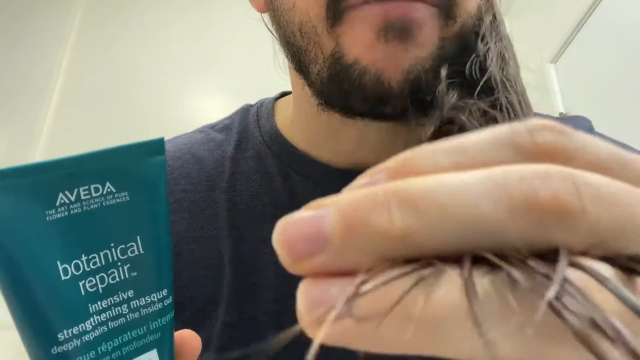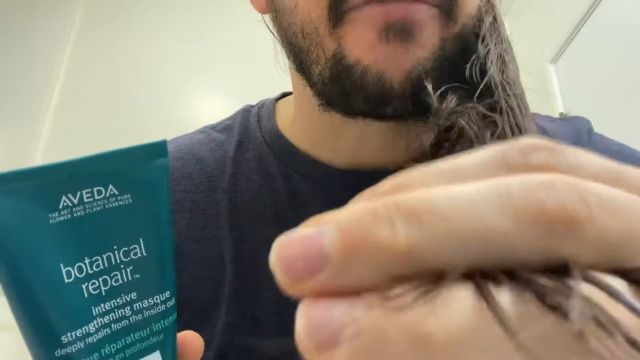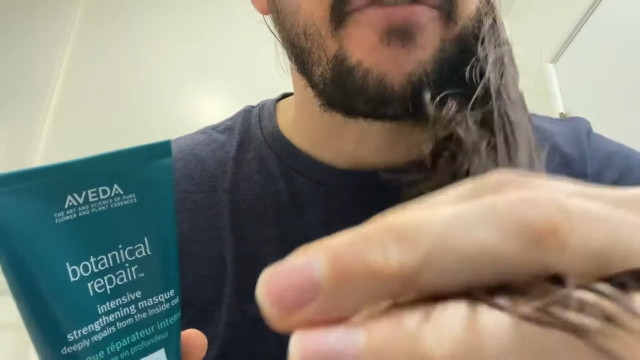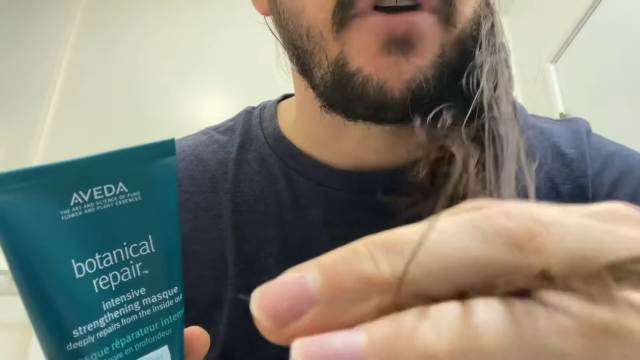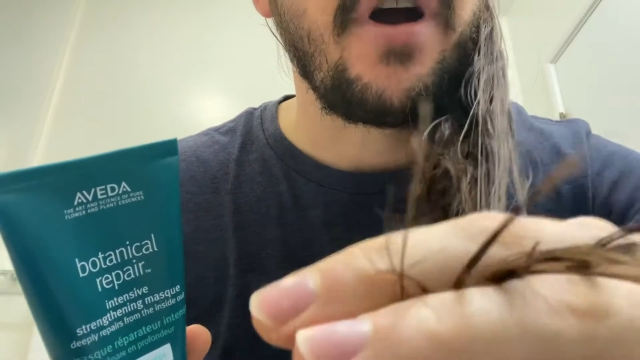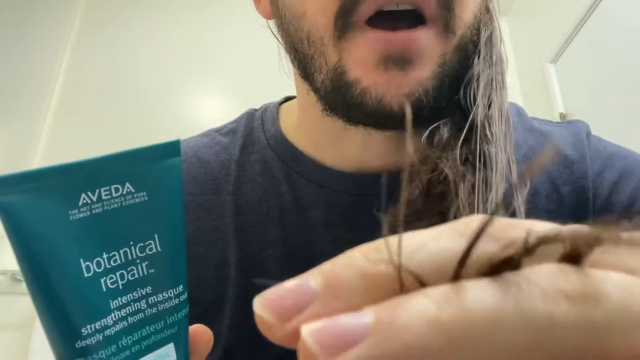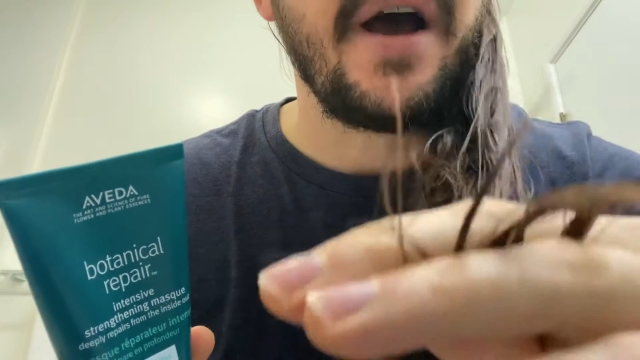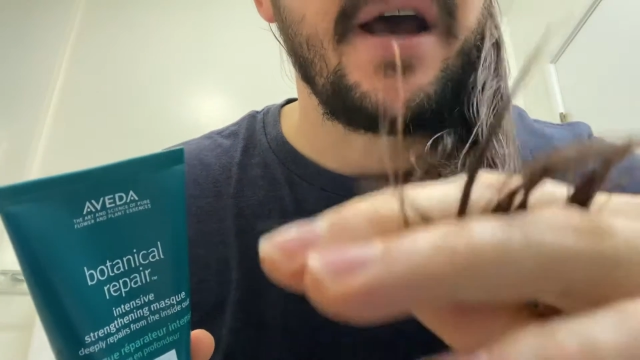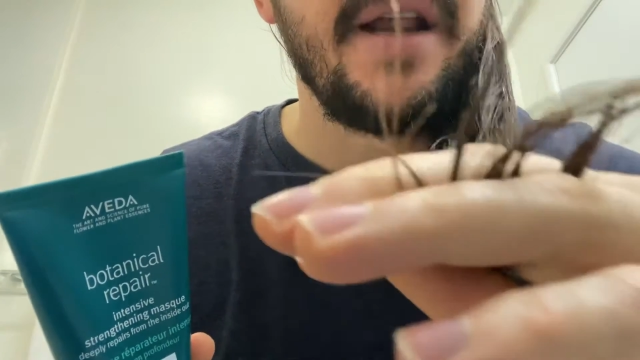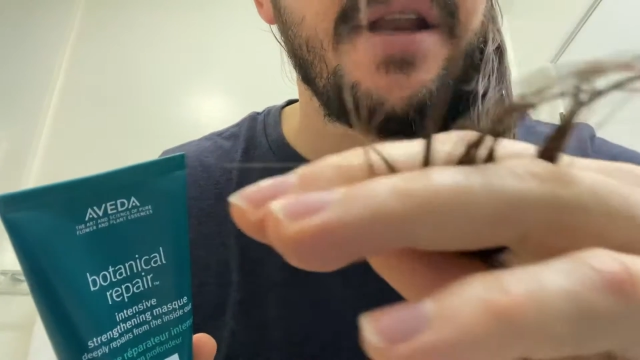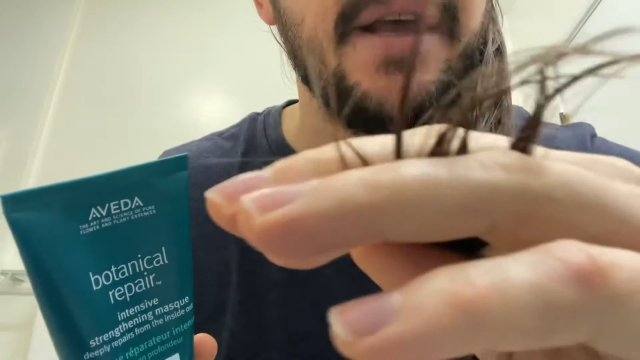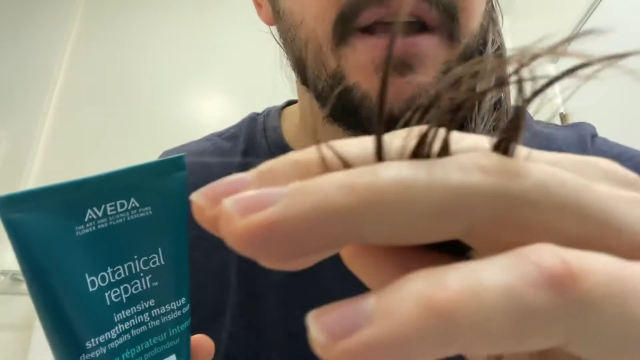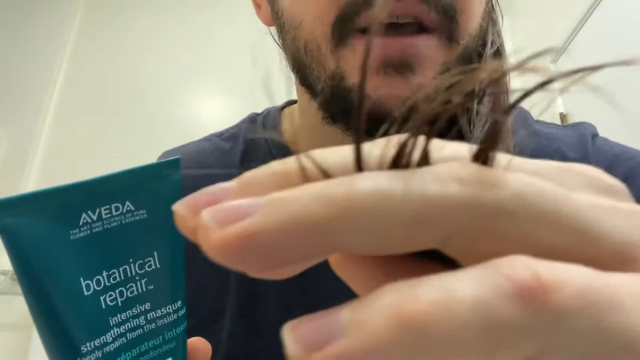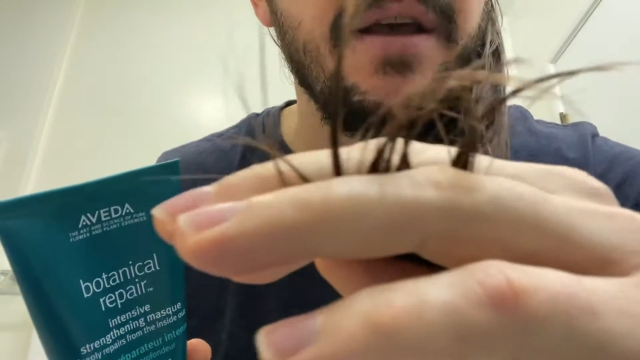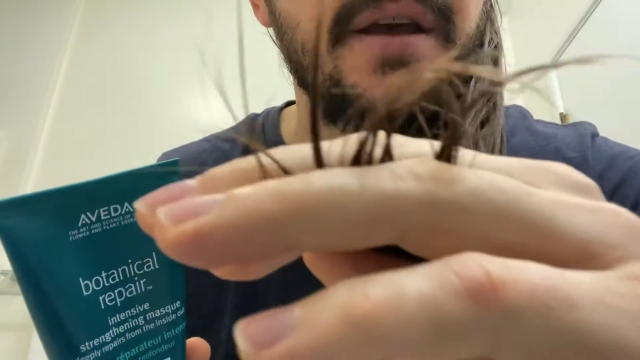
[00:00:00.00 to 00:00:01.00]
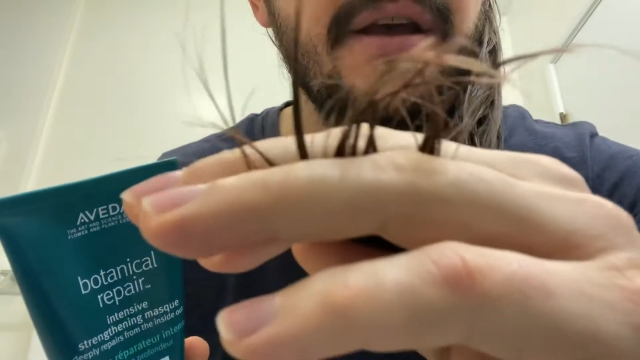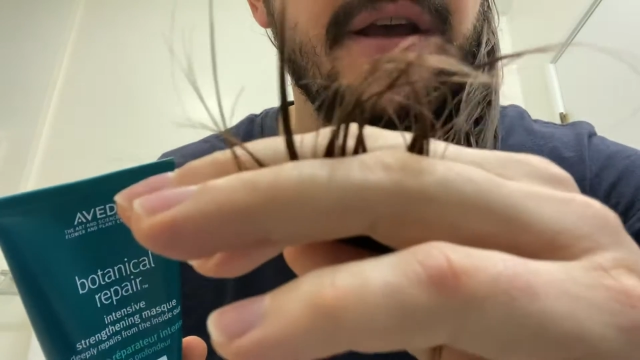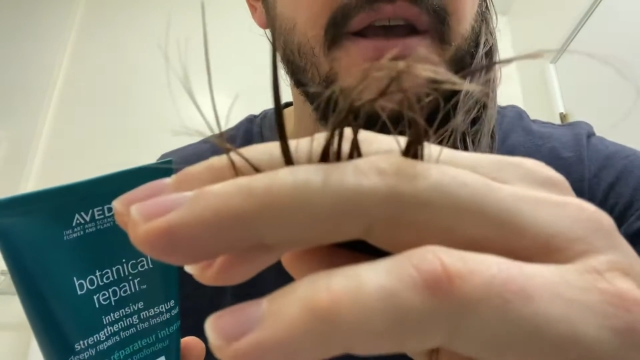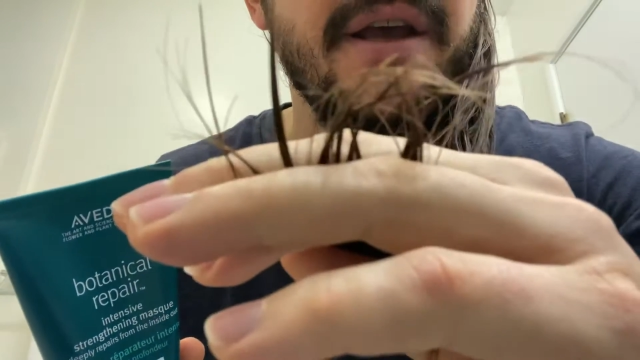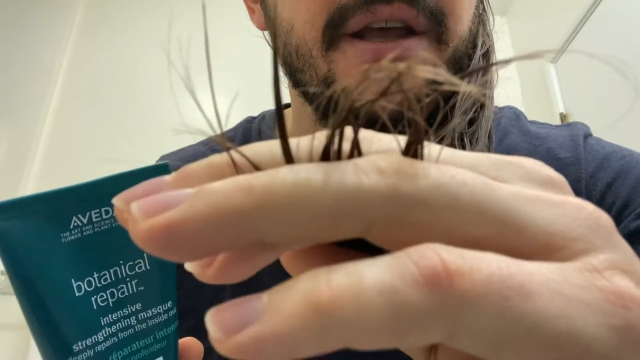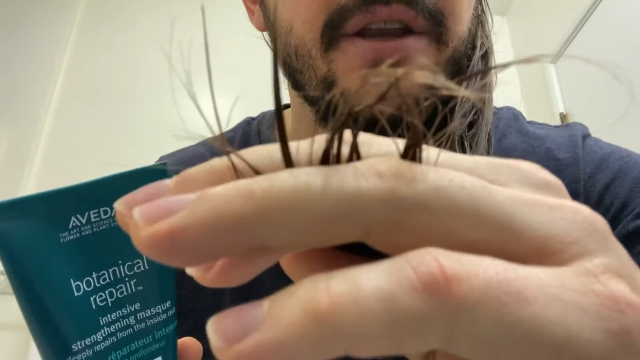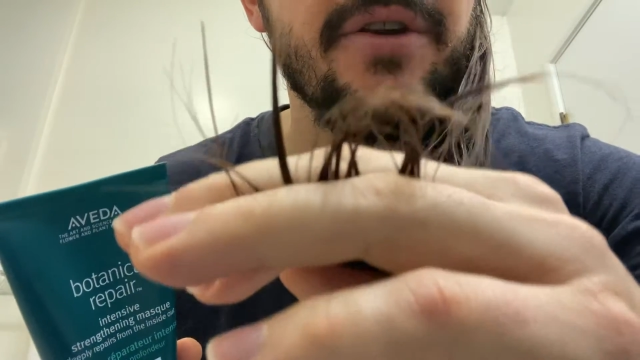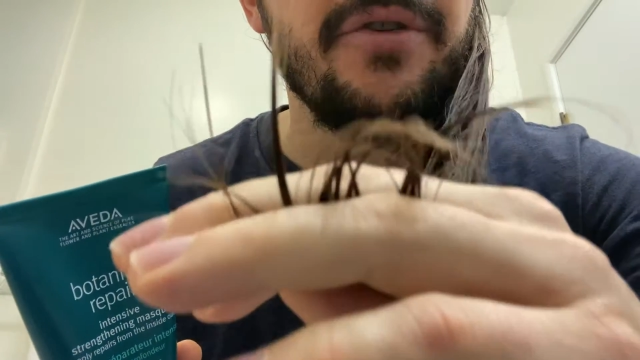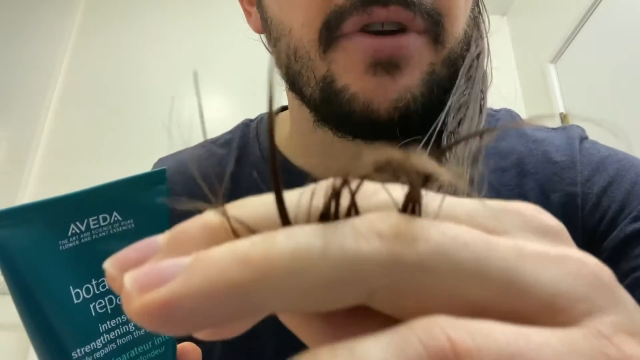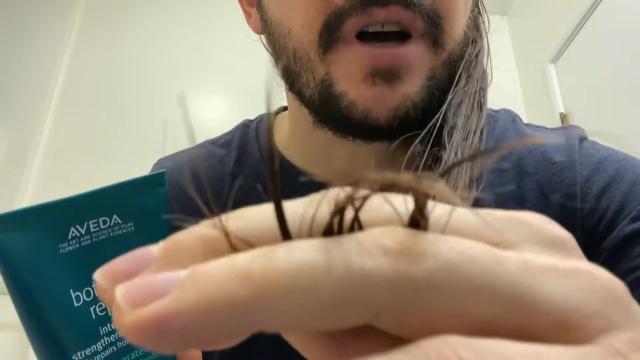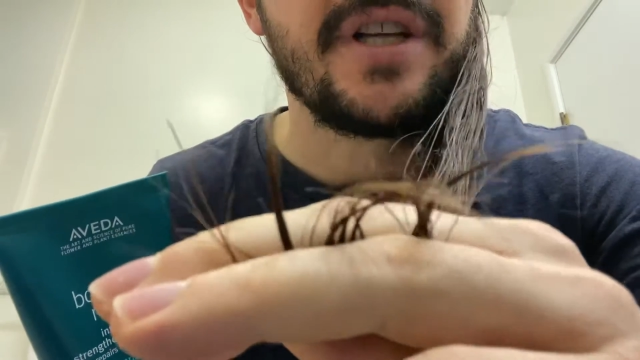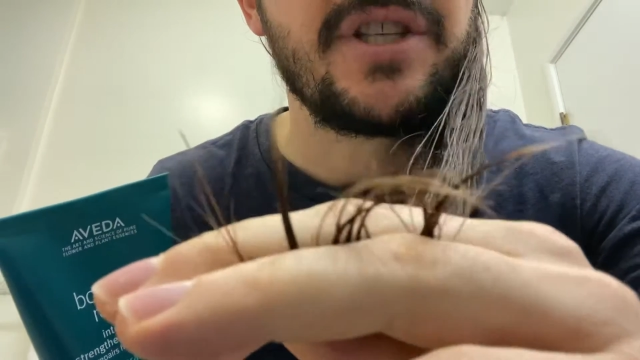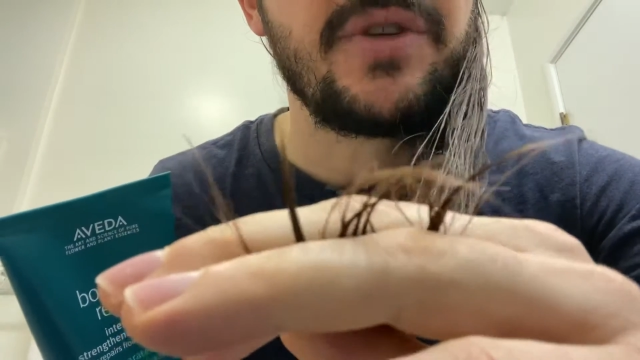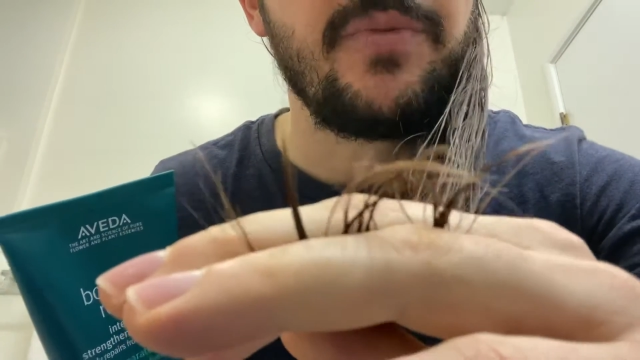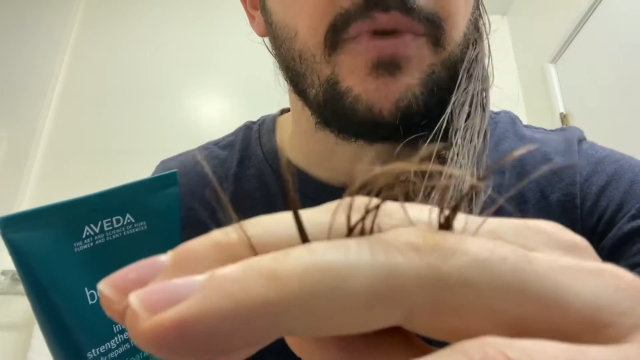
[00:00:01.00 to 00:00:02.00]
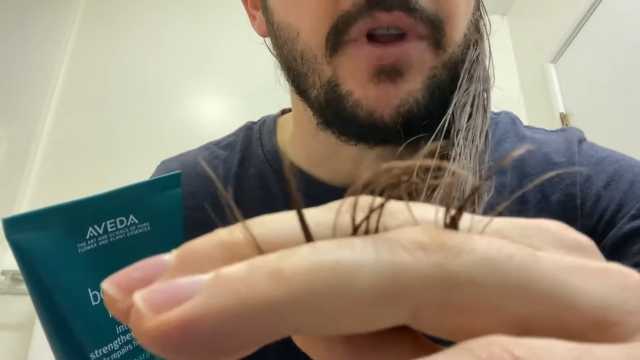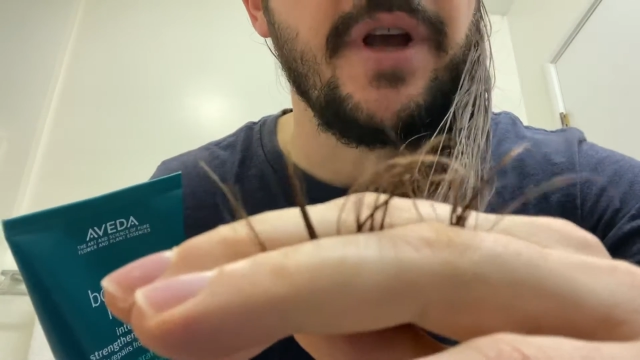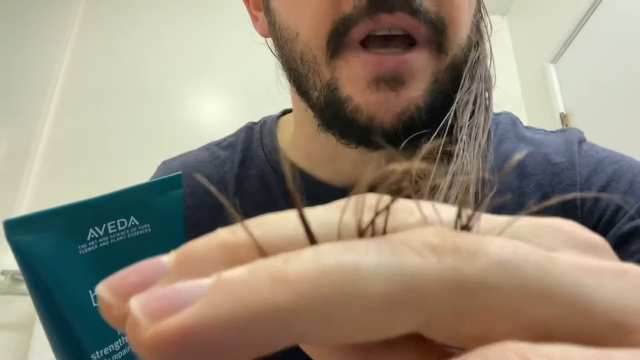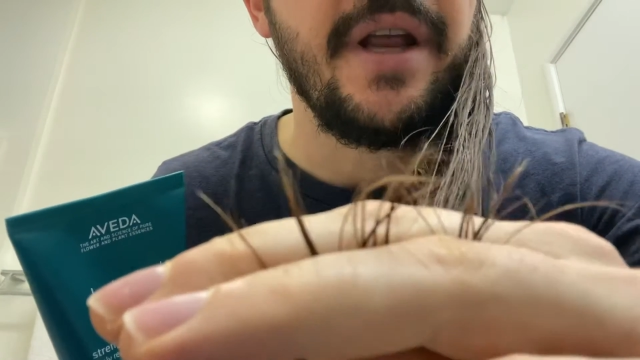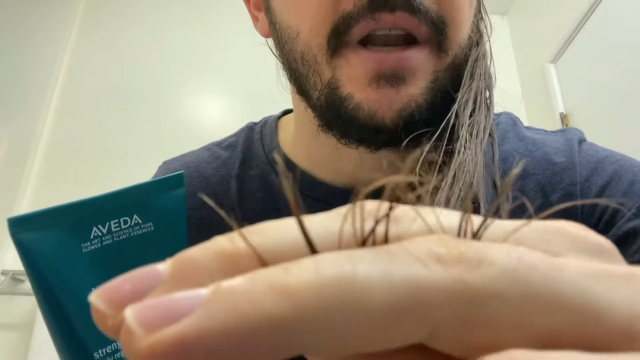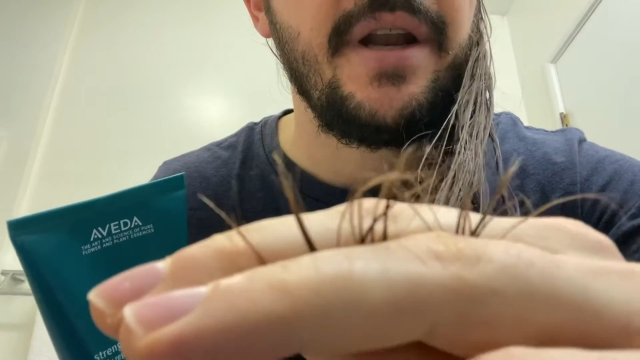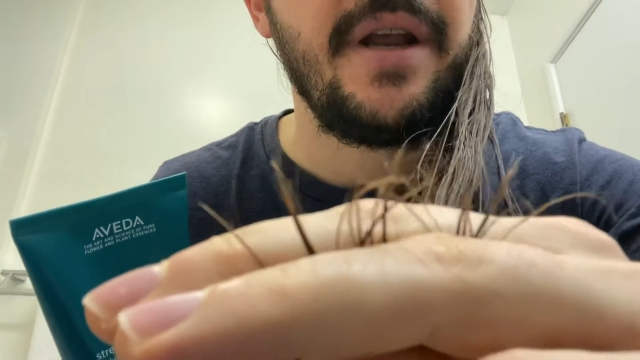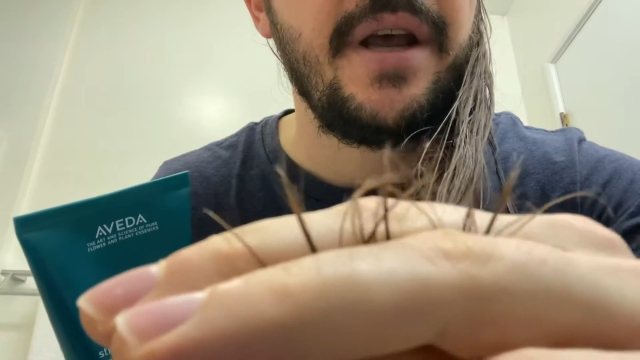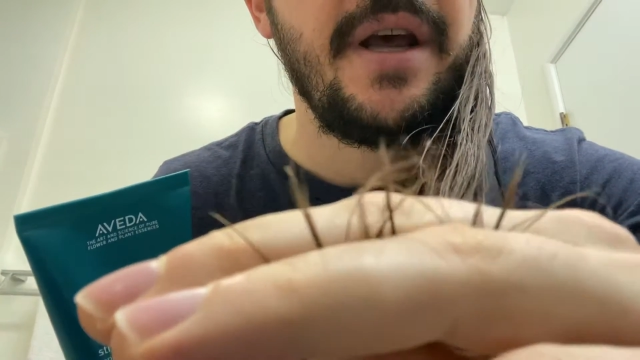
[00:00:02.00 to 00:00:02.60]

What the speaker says: fried and you're not split.